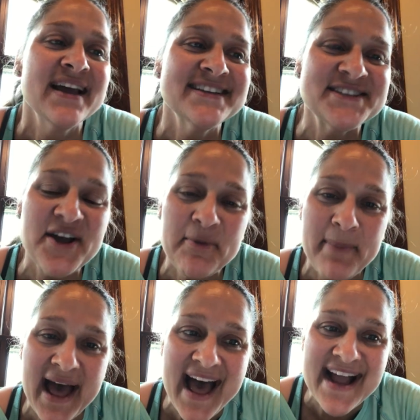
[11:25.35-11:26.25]
So
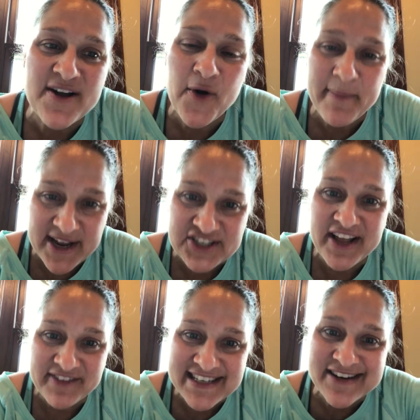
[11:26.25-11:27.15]
back on page
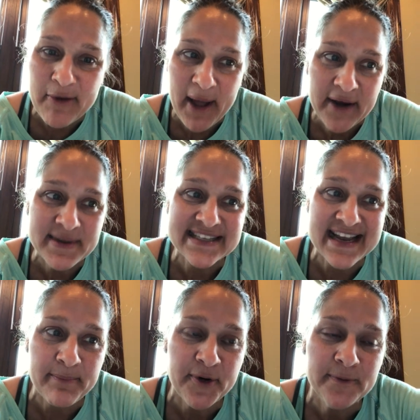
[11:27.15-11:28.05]
17, our bottom
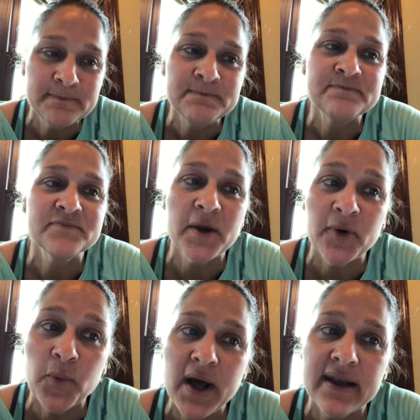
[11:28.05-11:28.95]
example.
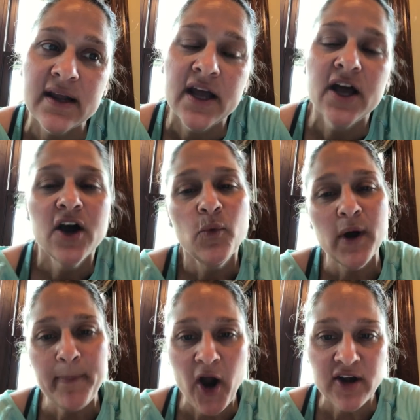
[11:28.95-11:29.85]
Number 1,
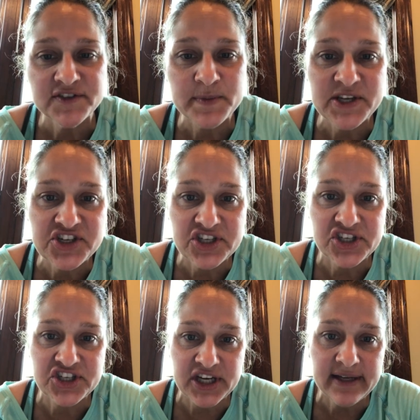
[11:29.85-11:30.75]
what part of speech is
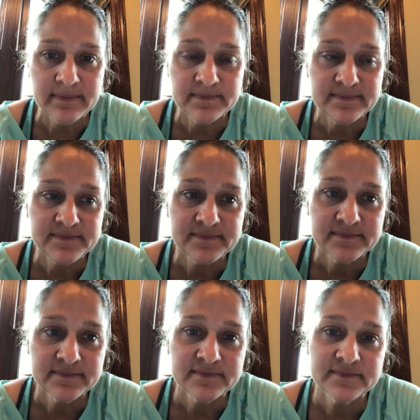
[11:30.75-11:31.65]
she?
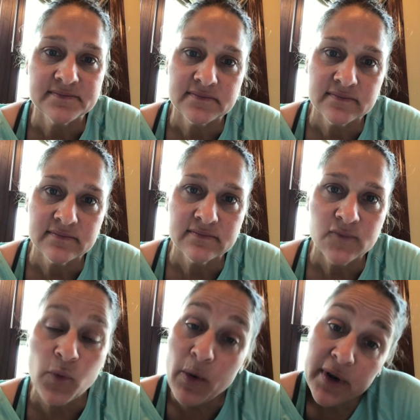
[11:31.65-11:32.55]

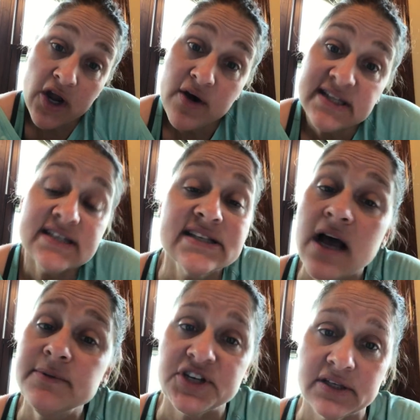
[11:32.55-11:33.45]
Well, we know it's a
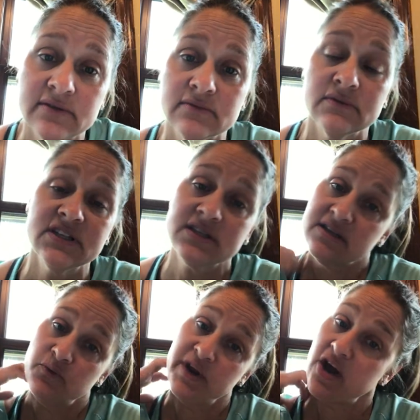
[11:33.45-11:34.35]
subject.
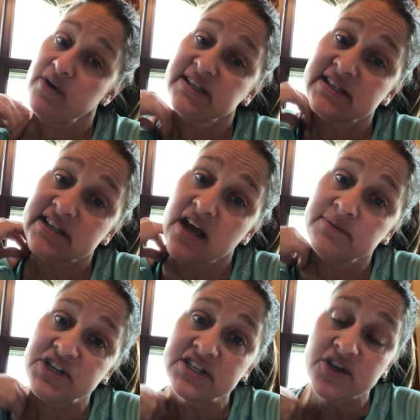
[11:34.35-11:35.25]
We know it's a
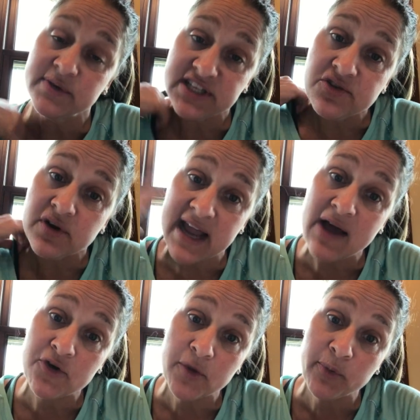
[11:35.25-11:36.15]
subject, so it's either a
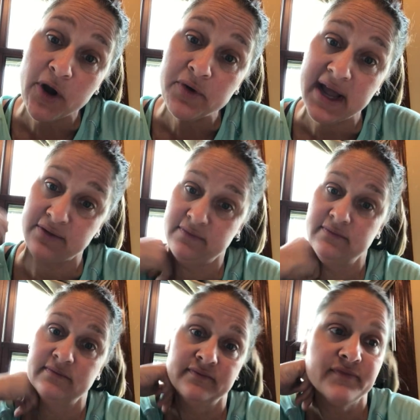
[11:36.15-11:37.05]
noun or a pronoun.
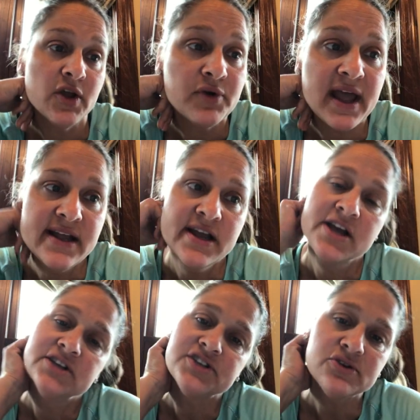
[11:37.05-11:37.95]
Okay?
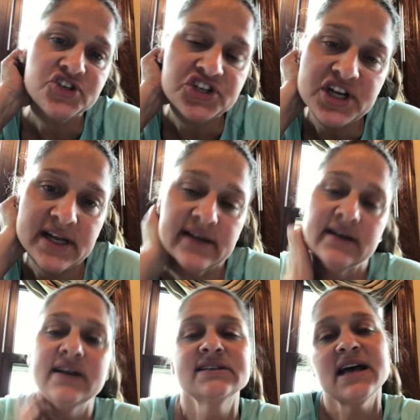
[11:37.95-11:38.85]
So she,
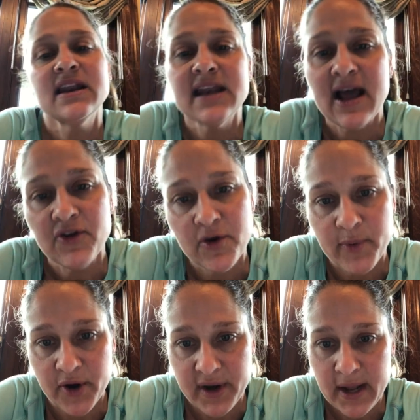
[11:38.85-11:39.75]
is that a noun or a
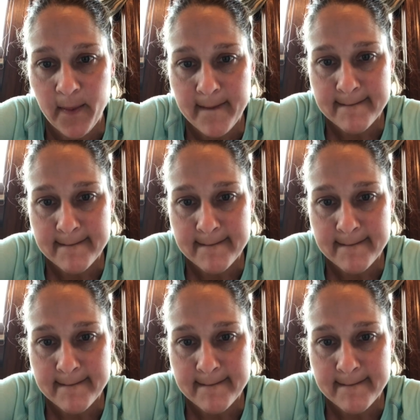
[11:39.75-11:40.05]
pronoun?